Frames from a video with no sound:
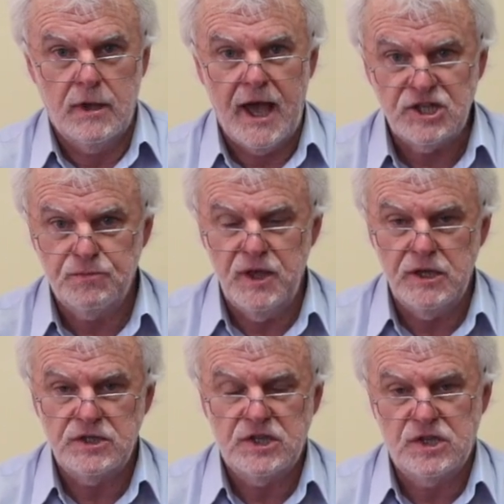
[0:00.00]

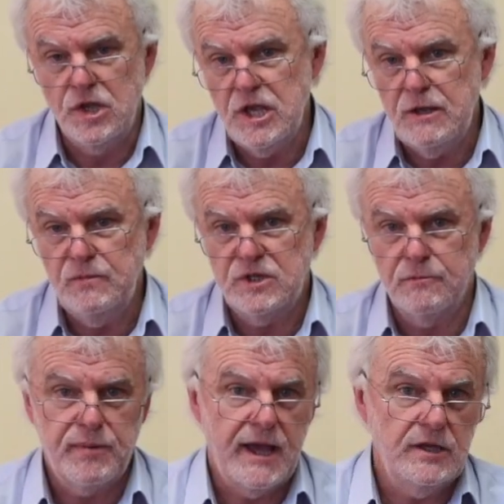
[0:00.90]
aspects, themes,
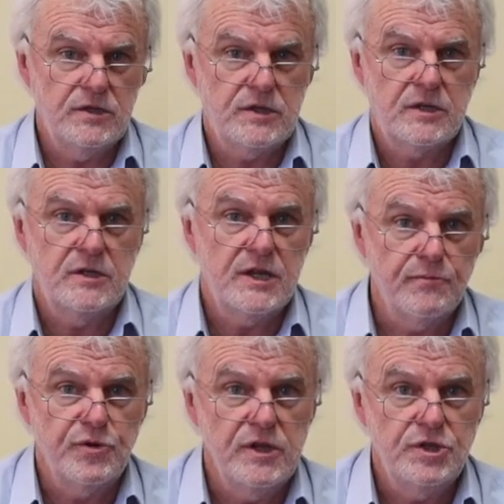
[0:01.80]
debates,
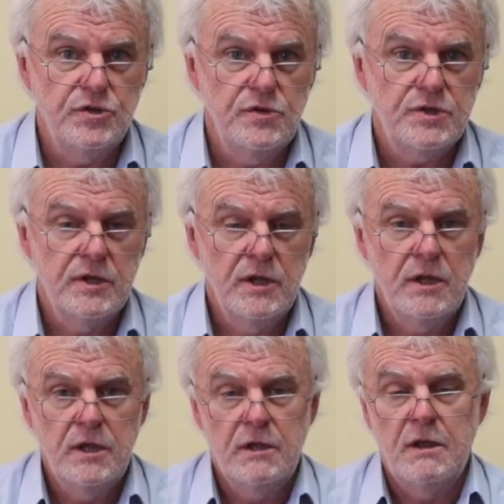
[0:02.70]
contemporary issues.
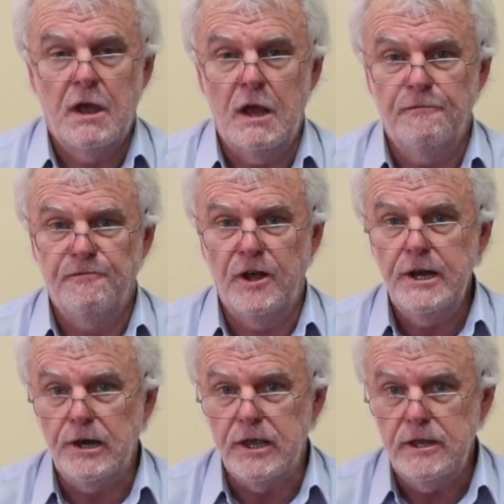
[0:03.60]
And
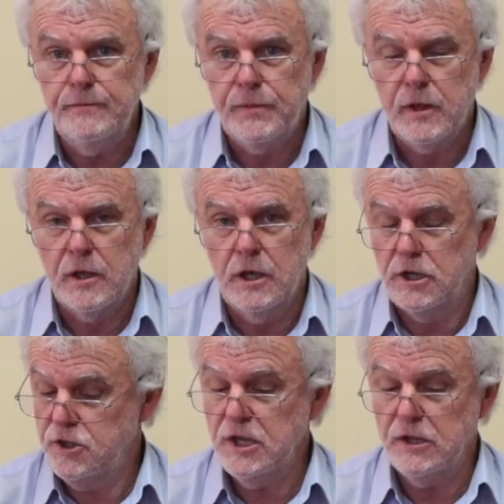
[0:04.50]
finally,
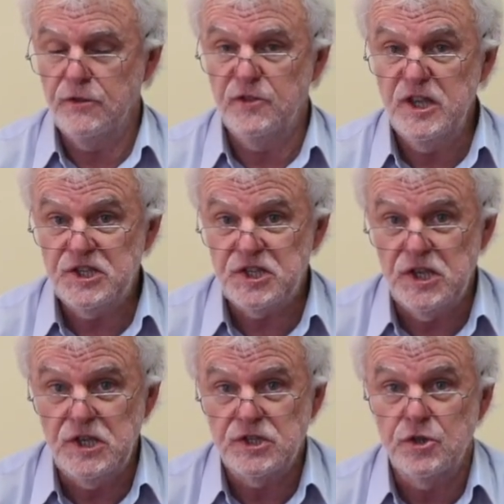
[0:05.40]
and I think this
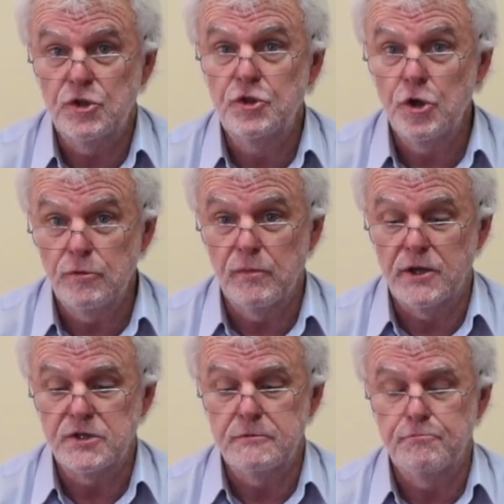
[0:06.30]
is the
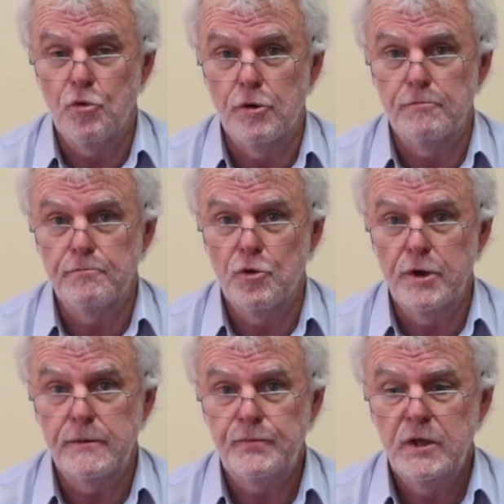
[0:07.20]
most important
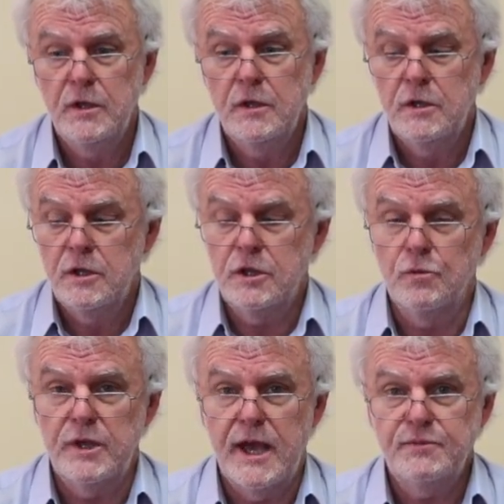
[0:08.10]
point, that
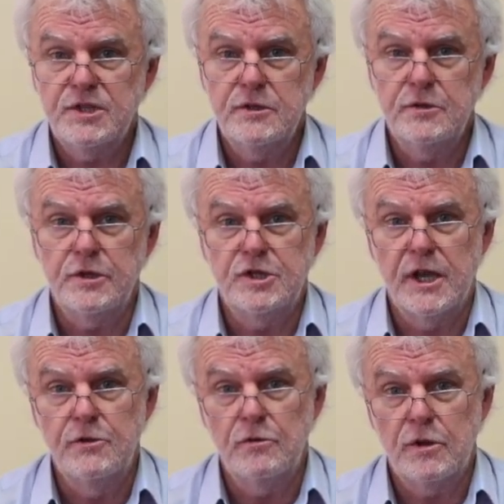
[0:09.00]
we absolutely
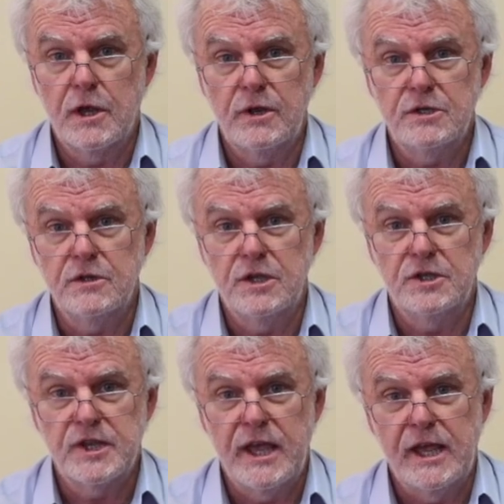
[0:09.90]
don't go into the
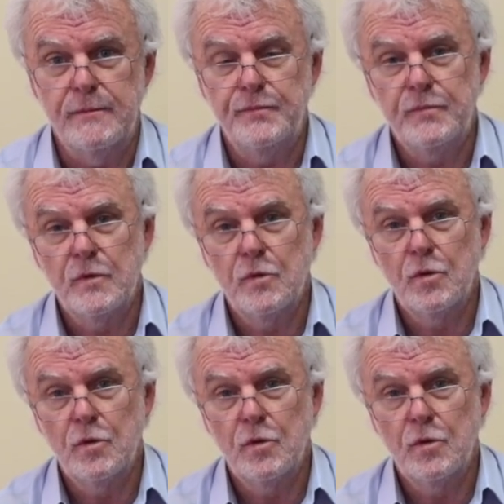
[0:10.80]
exam